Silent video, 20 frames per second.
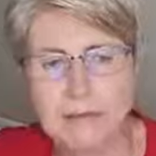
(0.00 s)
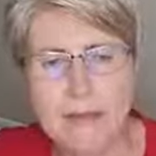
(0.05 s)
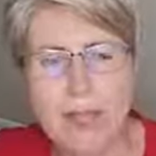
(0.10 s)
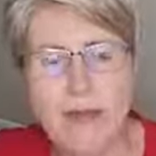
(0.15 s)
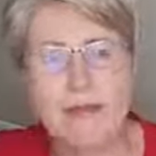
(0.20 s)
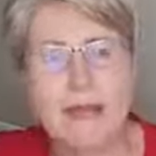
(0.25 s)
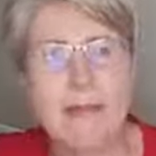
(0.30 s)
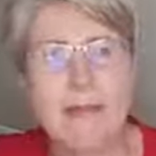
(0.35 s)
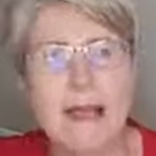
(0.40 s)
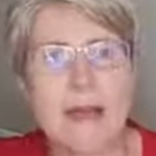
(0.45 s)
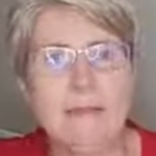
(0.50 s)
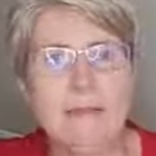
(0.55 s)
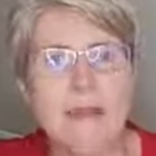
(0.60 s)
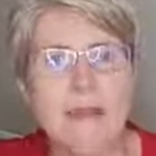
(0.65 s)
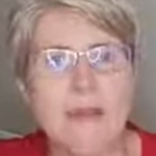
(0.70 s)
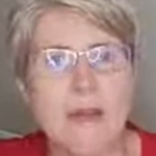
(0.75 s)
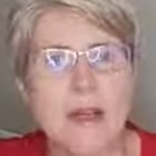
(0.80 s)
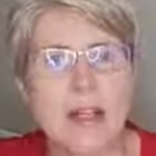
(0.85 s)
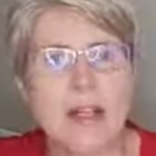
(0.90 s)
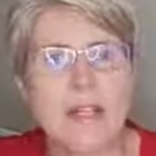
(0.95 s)
Remember as
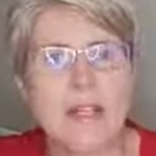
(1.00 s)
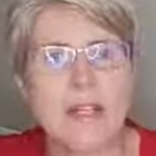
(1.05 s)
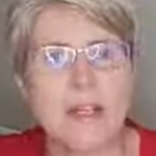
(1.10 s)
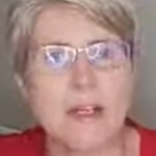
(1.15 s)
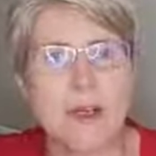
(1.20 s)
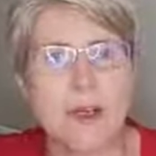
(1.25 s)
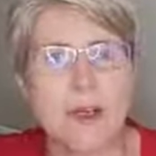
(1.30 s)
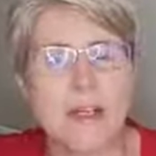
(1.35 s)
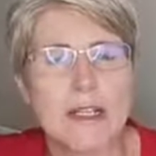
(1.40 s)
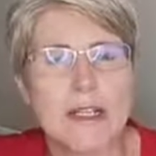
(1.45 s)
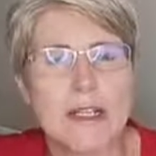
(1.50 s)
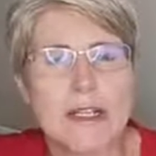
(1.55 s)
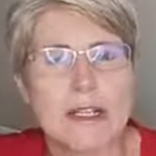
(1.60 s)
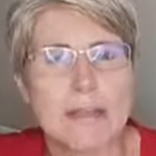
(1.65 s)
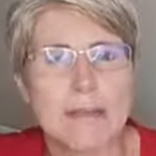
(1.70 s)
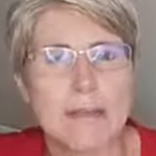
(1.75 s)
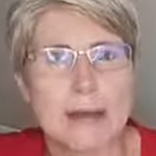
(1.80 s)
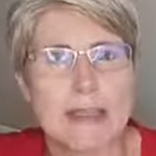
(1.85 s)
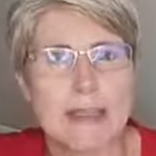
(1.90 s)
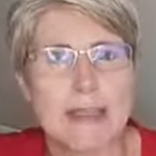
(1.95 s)
well is that all of these
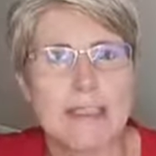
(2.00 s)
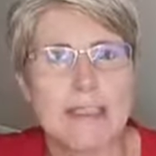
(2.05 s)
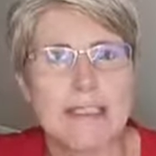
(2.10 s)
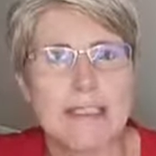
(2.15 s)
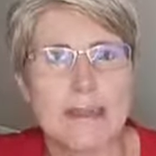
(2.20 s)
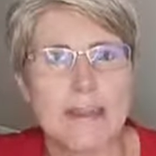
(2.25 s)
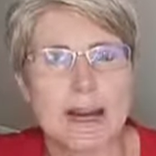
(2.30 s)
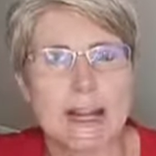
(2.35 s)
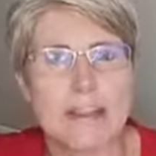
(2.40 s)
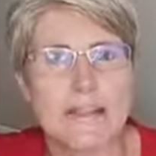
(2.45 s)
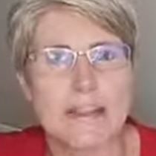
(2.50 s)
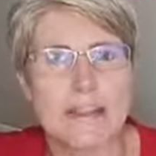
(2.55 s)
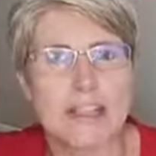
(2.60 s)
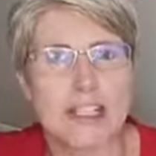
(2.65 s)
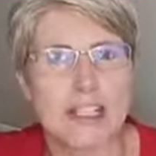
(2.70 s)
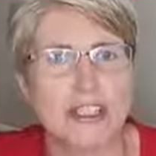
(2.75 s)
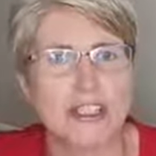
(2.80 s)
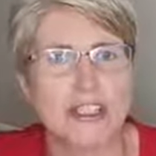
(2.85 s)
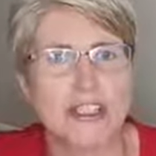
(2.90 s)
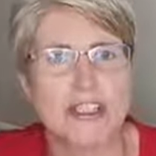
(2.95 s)
meals, breakfast,
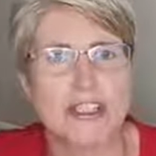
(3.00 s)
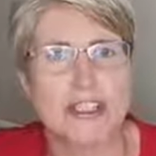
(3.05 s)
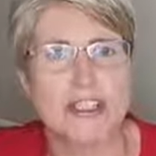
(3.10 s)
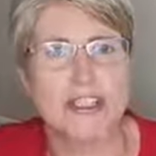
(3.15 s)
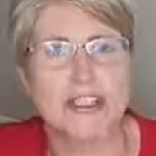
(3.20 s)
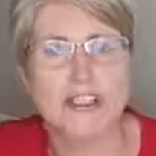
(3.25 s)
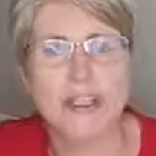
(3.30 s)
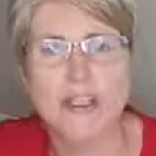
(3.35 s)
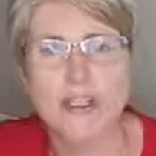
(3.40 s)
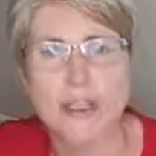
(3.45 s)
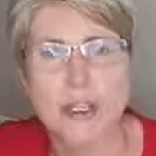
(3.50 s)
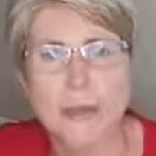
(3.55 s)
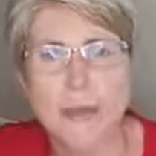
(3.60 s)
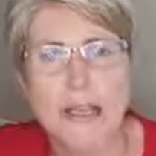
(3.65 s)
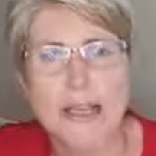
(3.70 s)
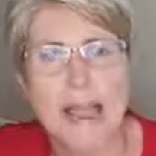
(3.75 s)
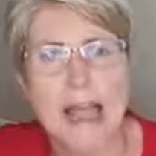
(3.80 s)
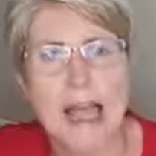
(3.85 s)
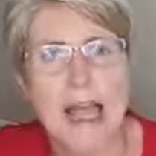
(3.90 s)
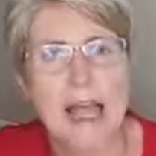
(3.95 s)
lunches, dinners, can all
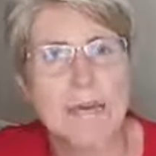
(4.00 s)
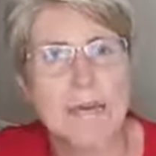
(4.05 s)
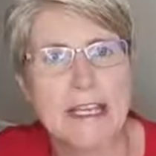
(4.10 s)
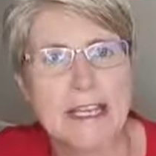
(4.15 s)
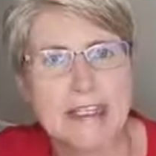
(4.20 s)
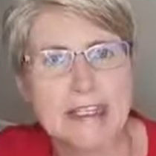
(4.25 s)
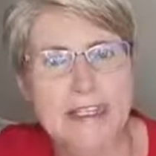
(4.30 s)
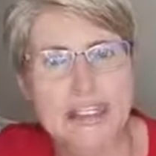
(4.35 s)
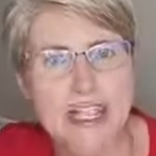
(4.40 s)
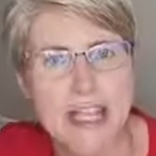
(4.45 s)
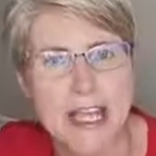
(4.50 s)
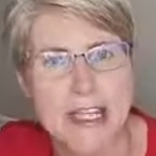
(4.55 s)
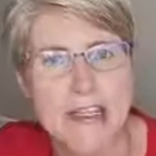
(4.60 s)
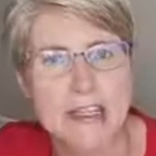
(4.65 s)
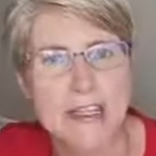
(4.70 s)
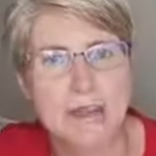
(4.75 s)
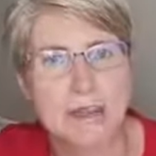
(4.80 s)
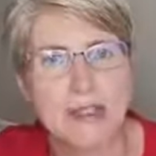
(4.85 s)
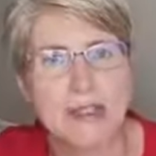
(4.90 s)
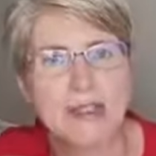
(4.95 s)
be
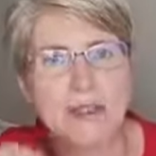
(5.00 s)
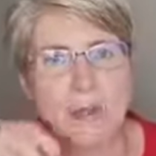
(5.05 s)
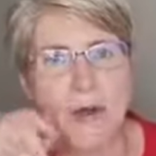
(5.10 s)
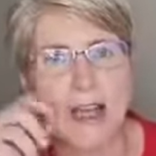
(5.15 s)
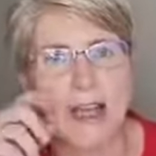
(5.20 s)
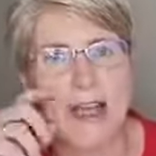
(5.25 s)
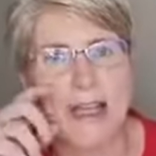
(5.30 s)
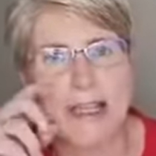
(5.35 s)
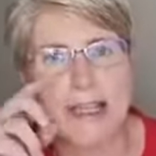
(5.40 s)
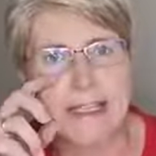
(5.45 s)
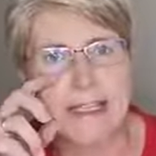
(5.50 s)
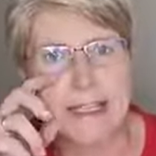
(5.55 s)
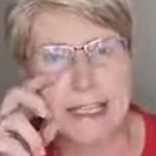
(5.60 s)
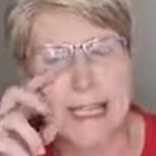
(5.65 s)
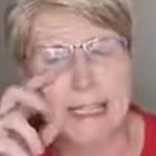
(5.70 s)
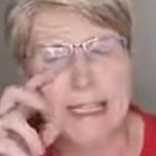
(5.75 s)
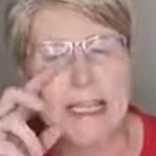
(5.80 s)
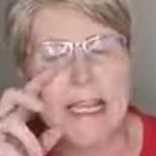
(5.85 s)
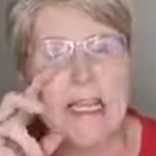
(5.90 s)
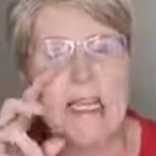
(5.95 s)
interchangeable as well. Is
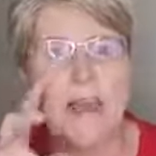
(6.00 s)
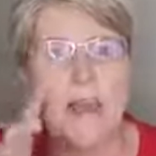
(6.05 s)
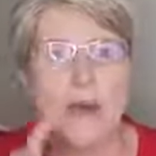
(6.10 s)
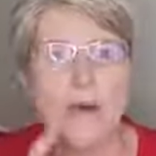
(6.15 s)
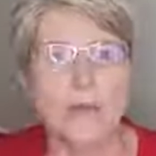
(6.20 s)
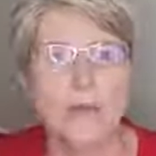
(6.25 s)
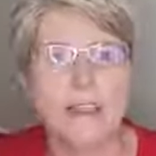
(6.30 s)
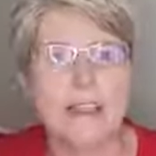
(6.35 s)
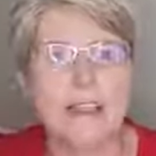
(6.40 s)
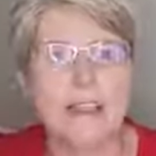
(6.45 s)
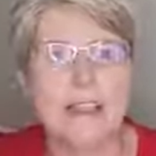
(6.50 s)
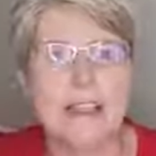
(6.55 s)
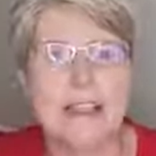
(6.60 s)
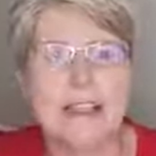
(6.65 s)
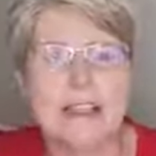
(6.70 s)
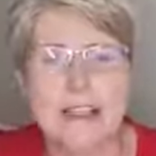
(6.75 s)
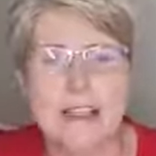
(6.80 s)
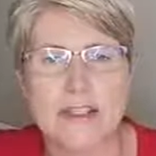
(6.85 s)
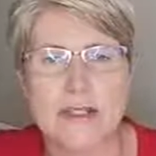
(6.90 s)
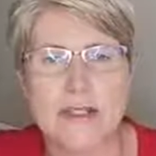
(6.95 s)
that one of the things
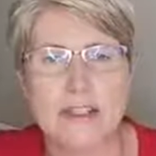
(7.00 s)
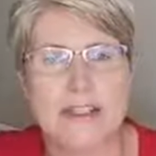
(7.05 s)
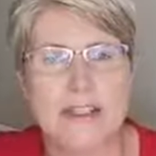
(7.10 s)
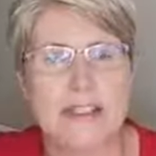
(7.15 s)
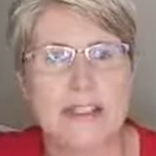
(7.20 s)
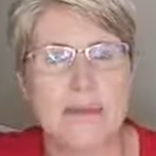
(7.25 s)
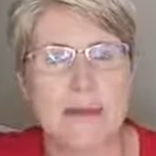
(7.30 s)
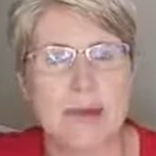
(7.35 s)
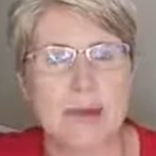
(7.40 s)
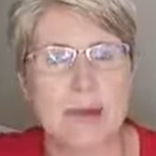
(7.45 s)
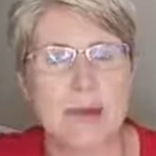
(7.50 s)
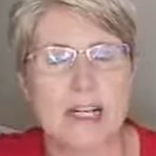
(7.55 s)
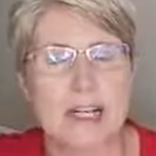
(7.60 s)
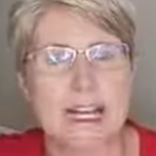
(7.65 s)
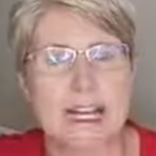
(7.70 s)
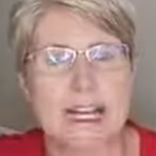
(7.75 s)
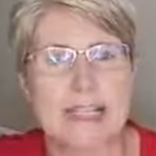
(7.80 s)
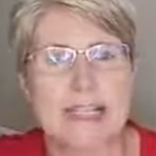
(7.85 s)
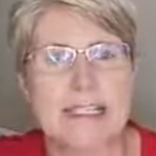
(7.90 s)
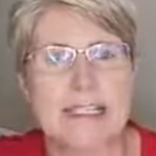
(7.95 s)
I do say to my own
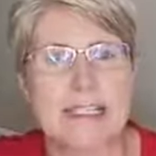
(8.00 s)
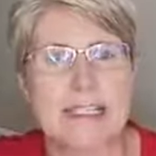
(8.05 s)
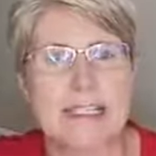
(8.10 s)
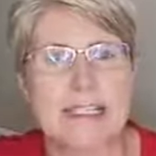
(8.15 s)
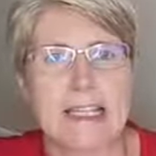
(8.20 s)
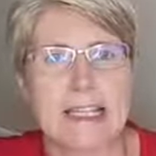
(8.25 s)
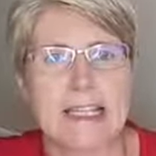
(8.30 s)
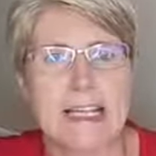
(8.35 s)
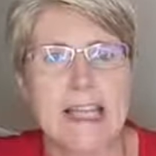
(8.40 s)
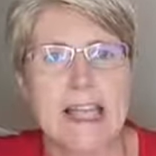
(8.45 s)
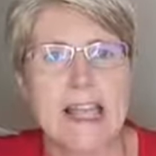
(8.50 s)
clients is that